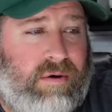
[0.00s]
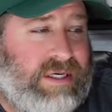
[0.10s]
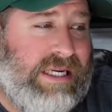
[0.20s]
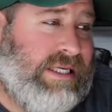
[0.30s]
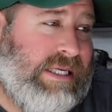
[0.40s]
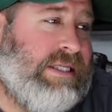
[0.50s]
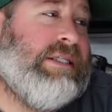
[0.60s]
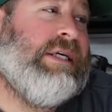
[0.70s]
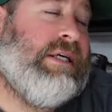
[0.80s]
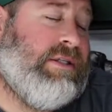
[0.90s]
or
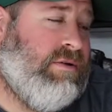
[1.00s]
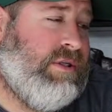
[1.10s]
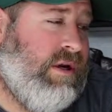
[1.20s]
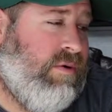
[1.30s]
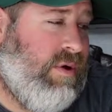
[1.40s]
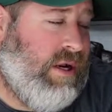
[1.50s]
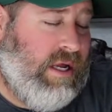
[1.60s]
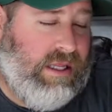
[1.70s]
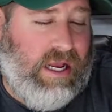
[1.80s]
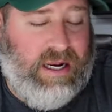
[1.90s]
DTC, as you see it written
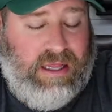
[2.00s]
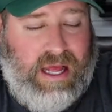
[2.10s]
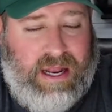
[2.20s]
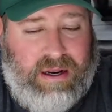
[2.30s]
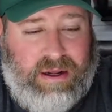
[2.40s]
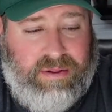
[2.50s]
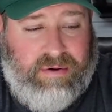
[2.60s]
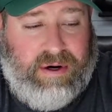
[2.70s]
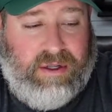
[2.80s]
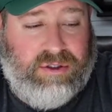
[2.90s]
online a lot, the
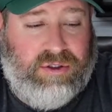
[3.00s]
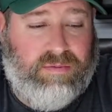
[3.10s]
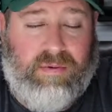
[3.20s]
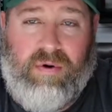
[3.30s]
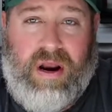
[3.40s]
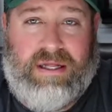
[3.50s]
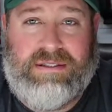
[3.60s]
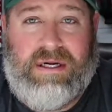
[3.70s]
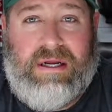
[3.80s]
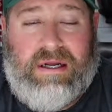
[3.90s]
direct-to-consumer
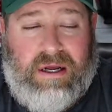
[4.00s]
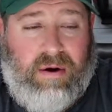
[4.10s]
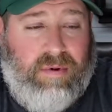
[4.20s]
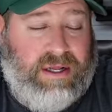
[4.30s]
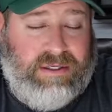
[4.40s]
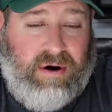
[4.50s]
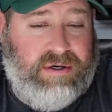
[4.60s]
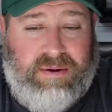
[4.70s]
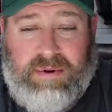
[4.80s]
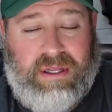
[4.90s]
brands that aren't
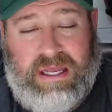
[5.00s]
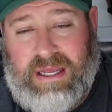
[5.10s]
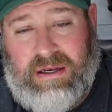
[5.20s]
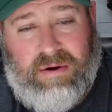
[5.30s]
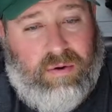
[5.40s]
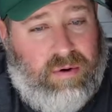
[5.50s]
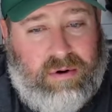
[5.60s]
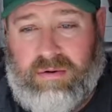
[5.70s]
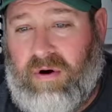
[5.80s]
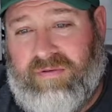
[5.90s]
typically in
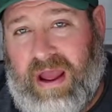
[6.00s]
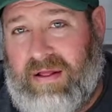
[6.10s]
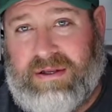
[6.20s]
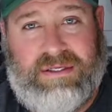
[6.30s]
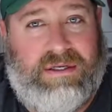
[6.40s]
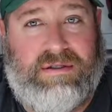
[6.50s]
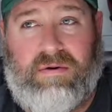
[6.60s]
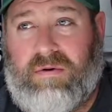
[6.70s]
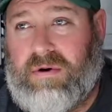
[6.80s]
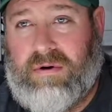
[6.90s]
your Golf Galaxies,
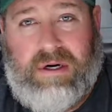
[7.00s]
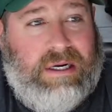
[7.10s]
your